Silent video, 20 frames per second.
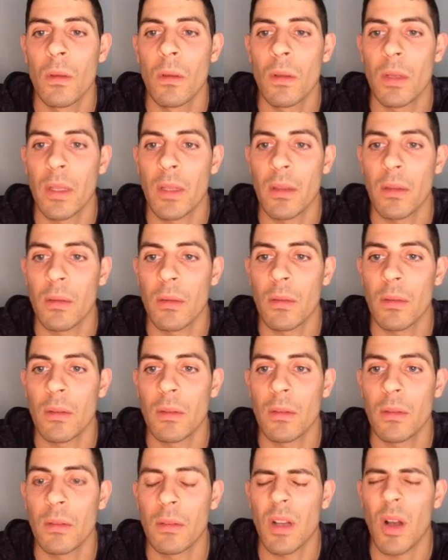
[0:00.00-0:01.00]
Get the...
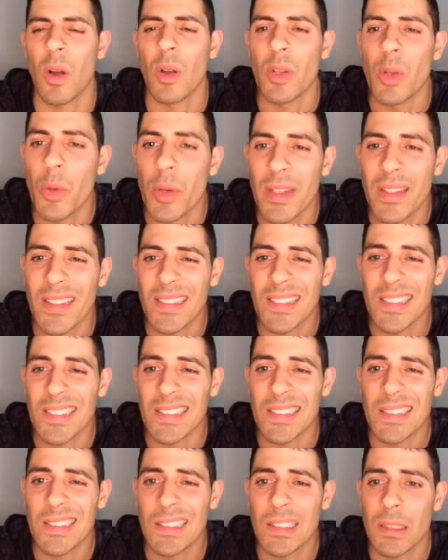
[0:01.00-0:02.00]
Oh, no, it
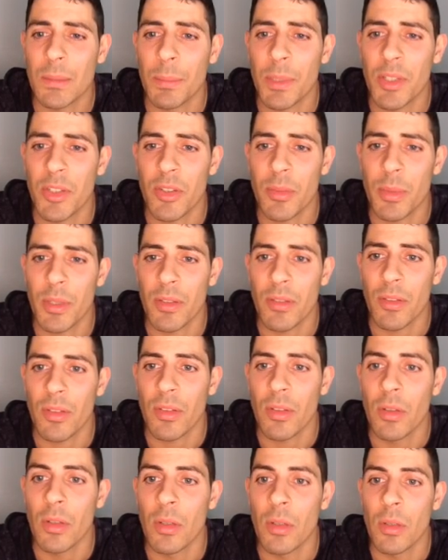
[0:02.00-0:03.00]
doesn't. The bishop can
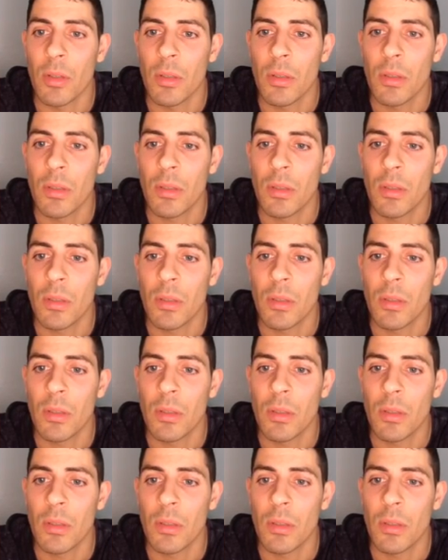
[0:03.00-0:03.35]
still...